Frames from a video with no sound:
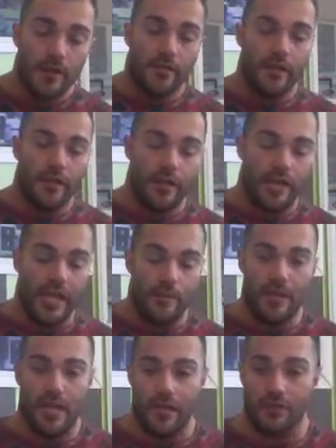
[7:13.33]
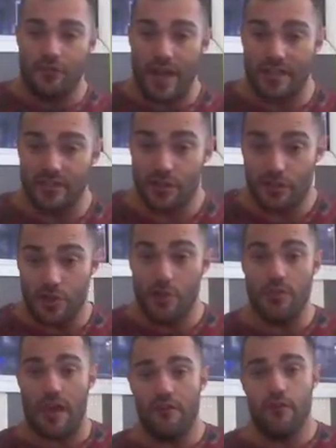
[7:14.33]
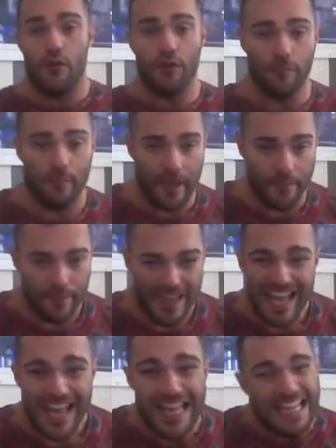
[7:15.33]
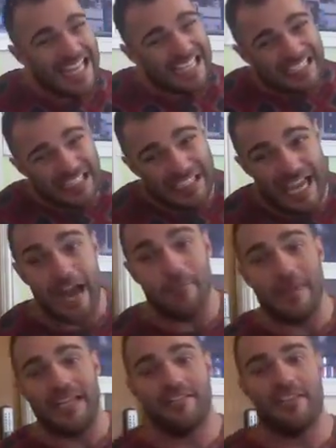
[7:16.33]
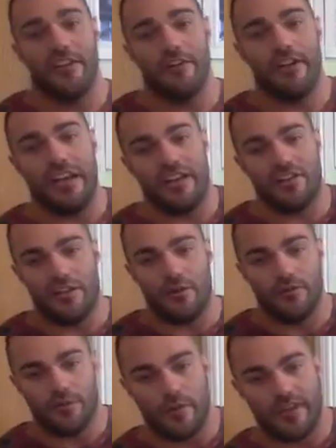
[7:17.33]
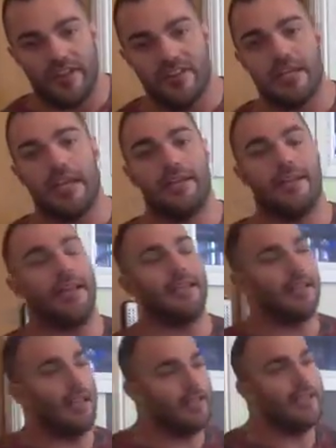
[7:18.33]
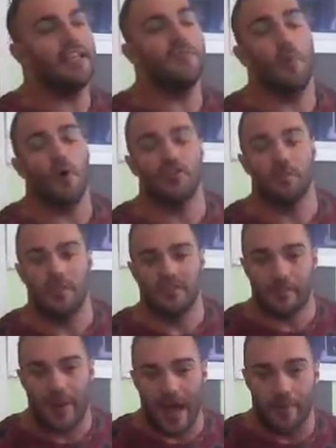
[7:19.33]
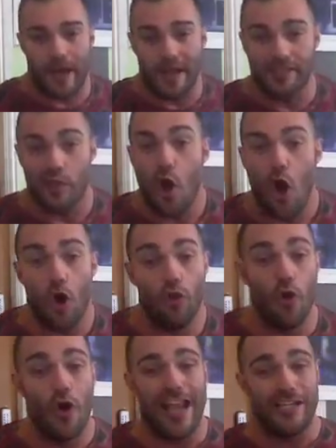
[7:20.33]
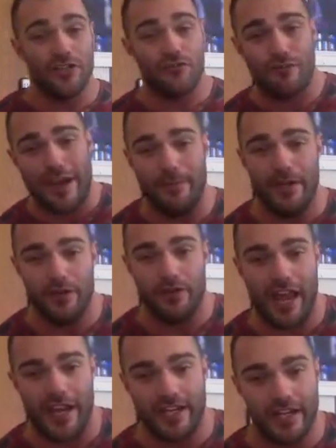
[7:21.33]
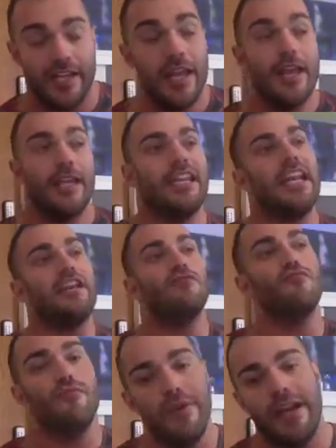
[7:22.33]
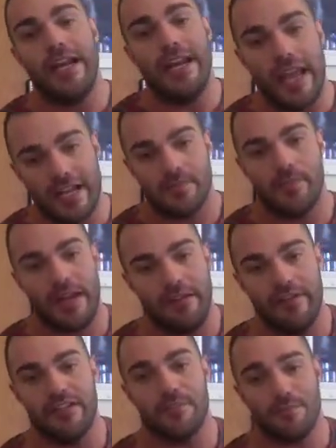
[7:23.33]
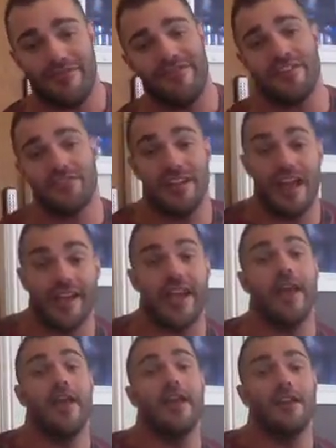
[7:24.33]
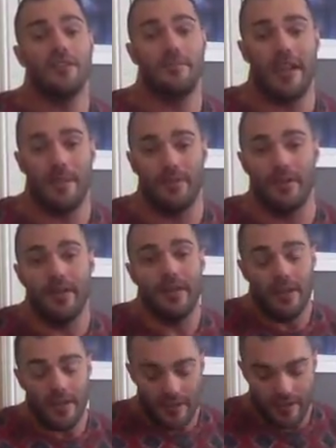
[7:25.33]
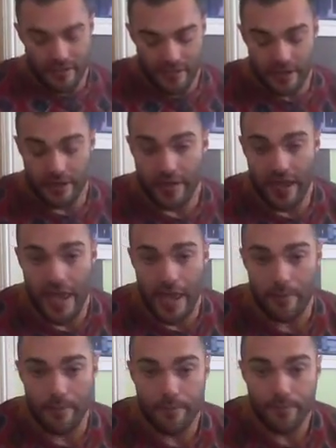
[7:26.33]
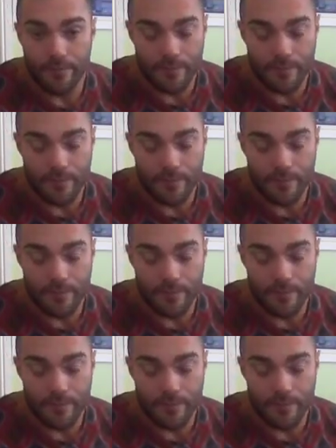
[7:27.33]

the email address to that phone number. Can be security issues with it. It is possible to bypass, although extremely unlikely. You need a really experienced professional hacker to be able to